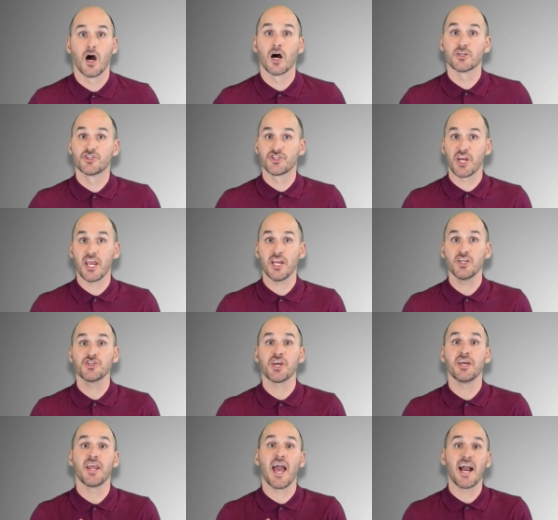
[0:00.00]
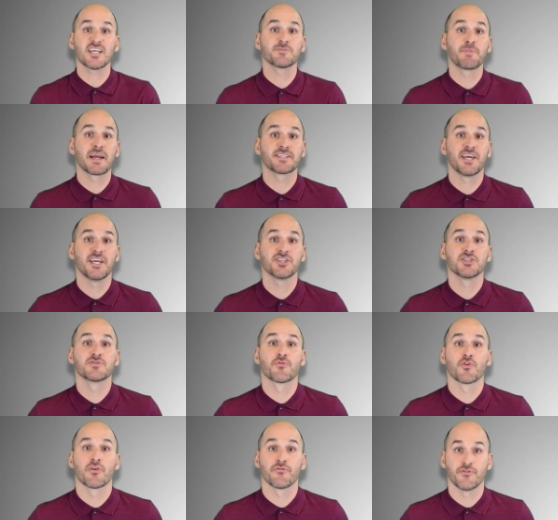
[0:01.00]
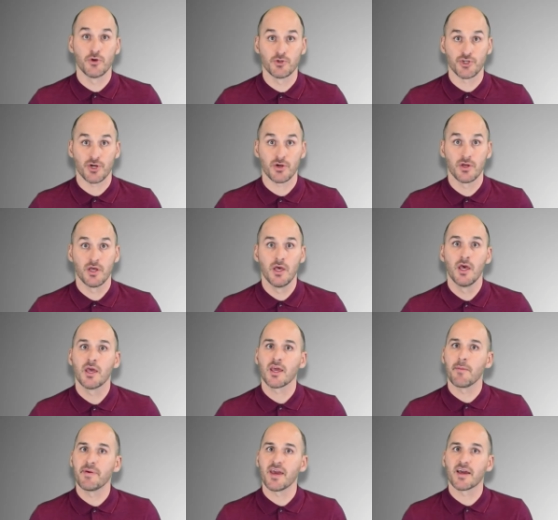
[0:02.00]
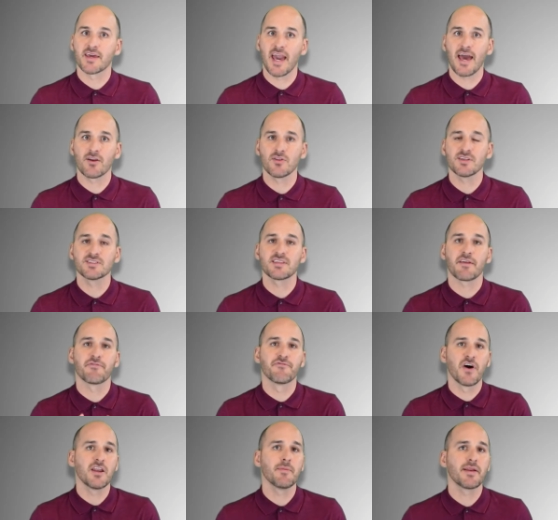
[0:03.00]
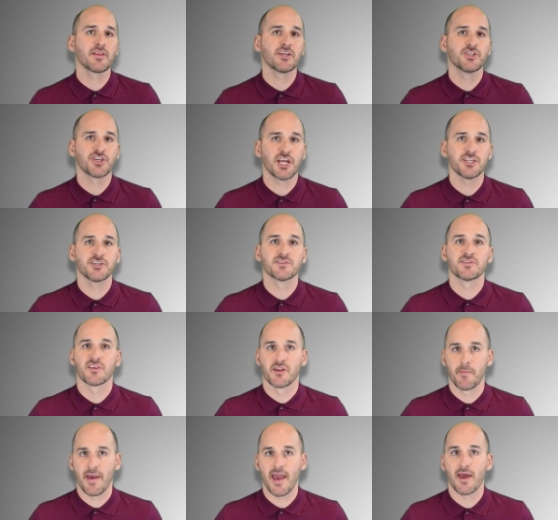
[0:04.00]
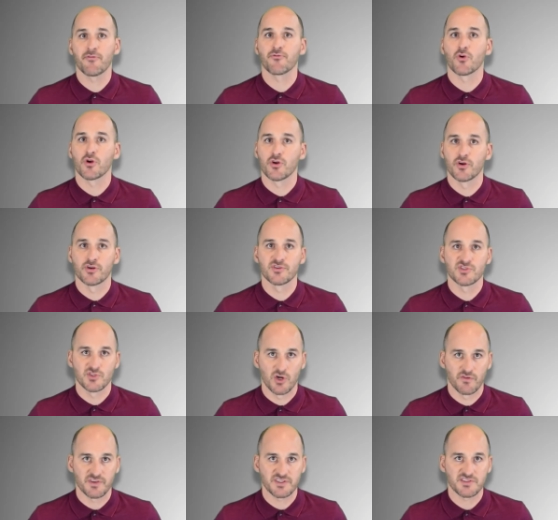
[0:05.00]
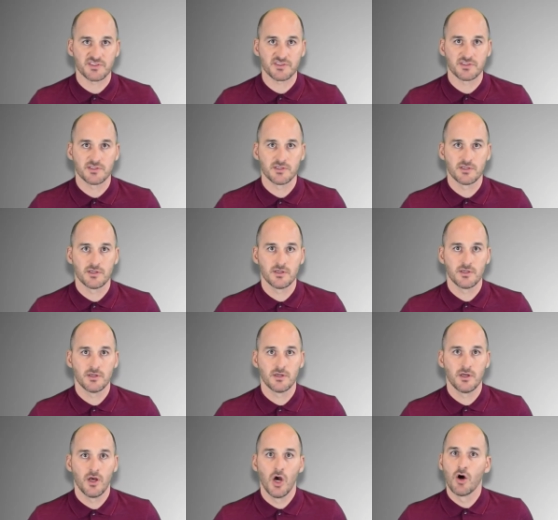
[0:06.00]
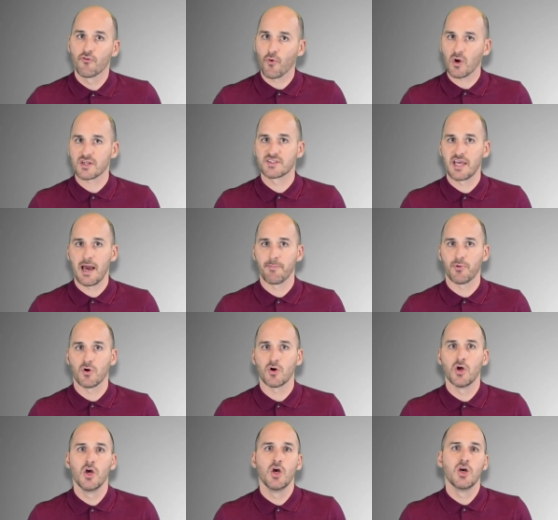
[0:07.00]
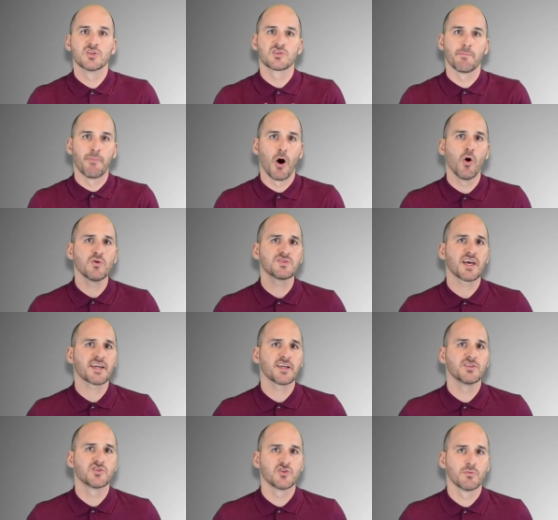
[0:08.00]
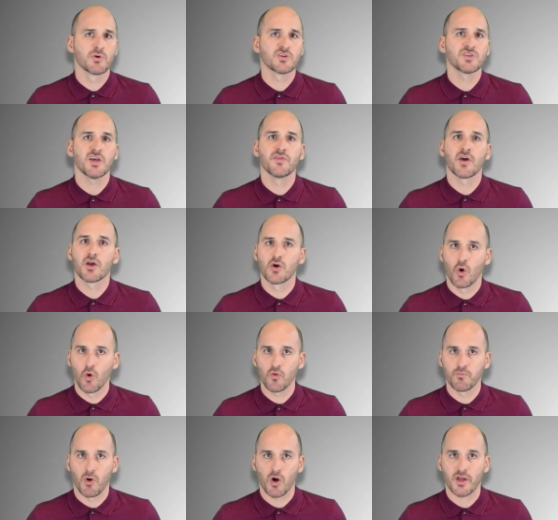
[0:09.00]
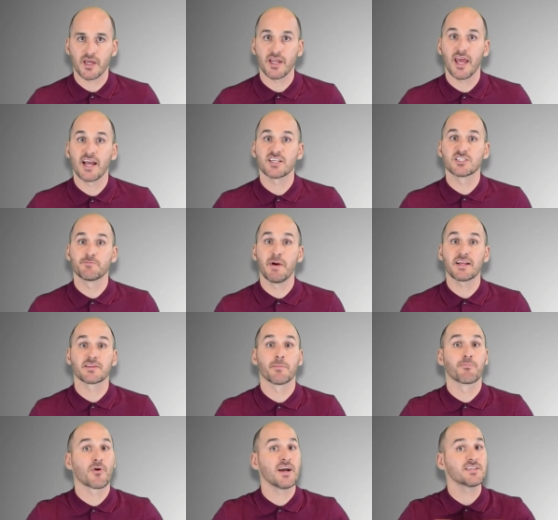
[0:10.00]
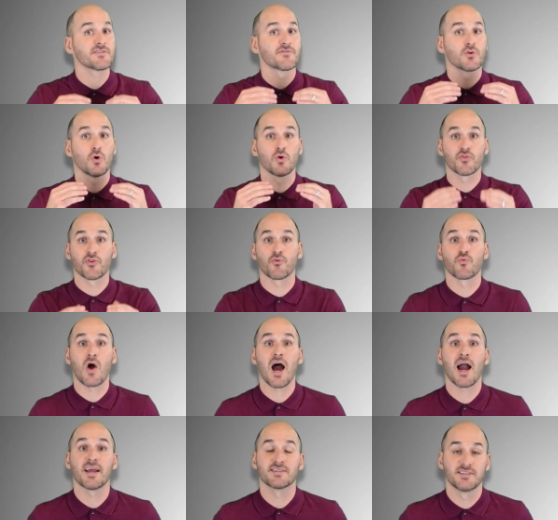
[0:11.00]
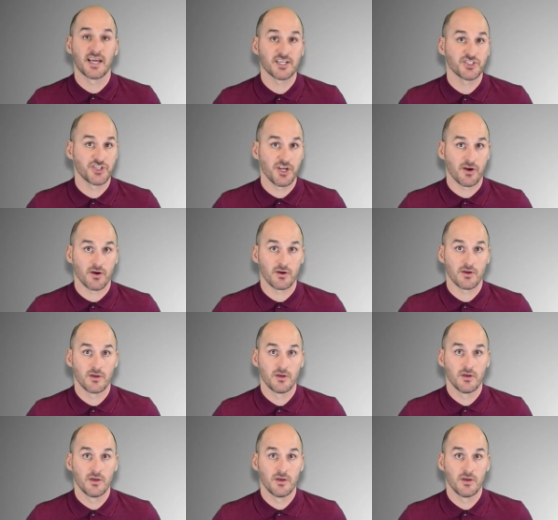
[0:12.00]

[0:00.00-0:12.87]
A change in expectations for the future can be a catalyst that fundamentally changes the demand for a good or service. For example, Suppose that consumers in the gold market expect the price of gold to rise next year.